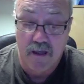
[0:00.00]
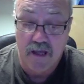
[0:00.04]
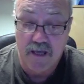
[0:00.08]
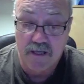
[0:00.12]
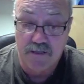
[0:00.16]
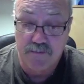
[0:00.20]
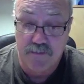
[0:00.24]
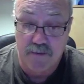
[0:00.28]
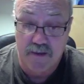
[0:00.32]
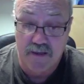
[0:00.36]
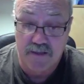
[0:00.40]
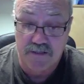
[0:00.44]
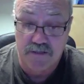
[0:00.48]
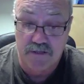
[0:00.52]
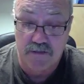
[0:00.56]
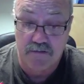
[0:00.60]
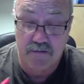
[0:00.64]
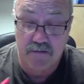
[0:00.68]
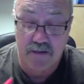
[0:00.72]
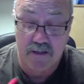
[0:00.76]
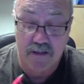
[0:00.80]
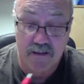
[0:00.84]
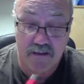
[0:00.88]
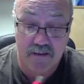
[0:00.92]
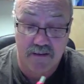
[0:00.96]

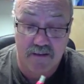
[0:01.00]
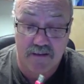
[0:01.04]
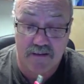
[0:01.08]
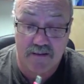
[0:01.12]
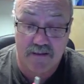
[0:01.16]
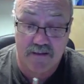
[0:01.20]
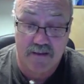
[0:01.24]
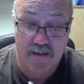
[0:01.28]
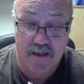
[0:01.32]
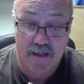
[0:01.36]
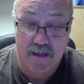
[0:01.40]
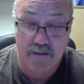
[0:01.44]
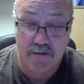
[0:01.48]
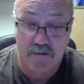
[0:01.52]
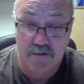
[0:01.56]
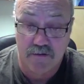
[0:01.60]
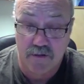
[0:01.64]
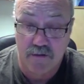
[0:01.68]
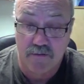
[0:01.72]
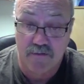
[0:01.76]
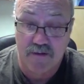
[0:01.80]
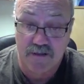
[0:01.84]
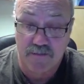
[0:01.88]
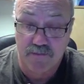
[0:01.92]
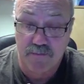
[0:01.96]
SBS-3 and
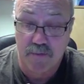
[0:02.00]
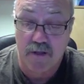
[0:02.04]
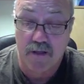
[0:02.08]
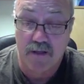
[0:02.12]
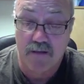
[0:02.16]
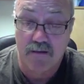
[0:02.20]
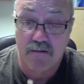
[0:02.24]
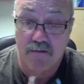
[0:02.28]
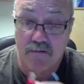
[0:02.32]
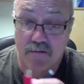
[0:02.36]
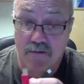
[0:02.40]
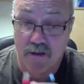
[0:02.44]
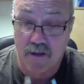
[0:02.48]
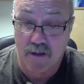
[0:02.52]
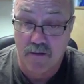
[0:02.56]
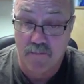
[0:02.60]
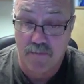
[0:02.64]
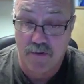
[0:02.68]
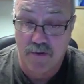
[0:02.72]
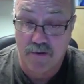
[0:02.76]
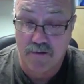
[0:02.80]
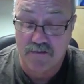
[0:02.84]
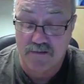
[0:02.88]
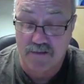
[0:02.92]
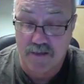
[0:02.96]
your USB on your
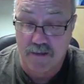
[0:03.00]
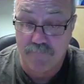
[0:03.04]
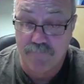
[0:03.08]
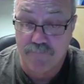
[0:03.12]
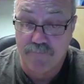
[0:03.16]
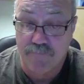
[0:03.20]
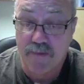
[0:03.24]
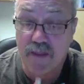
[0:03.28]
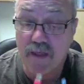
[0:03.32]
computer.